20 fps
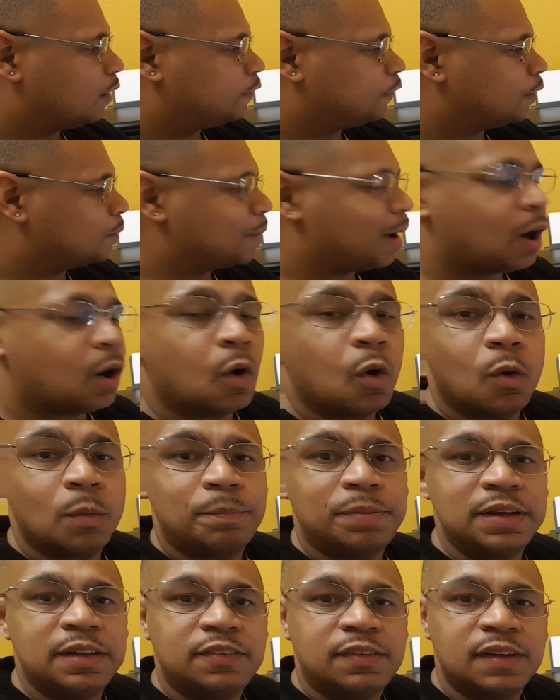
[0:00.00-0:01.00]
from my home
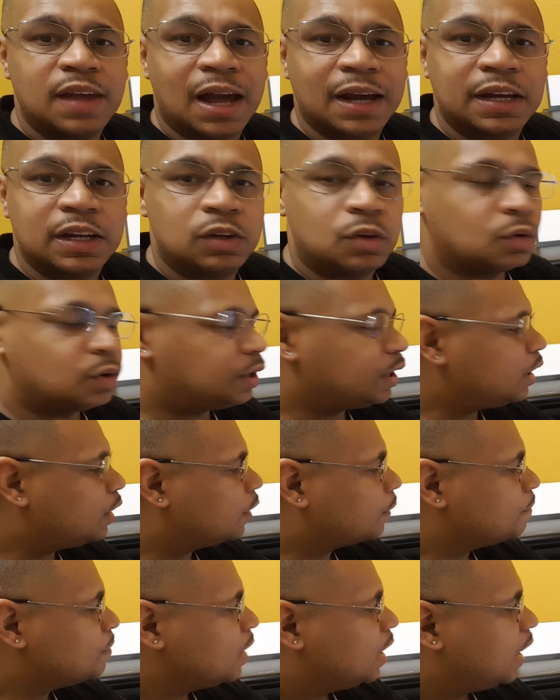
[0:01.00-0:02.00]
PC, I can do it
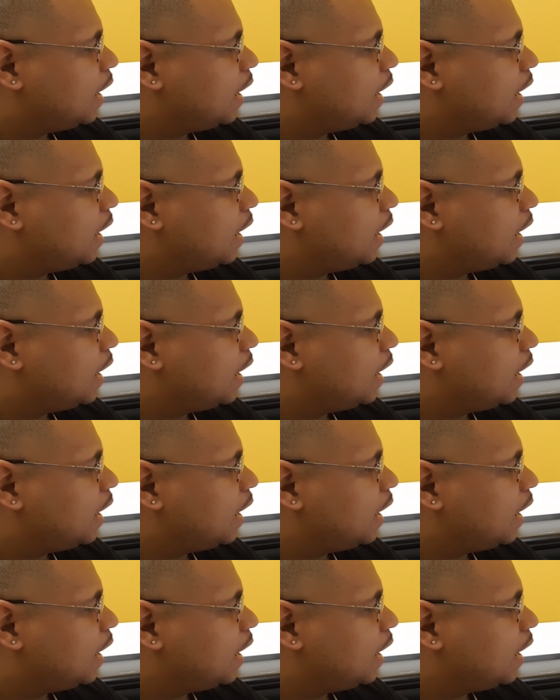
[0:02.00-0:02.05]
here.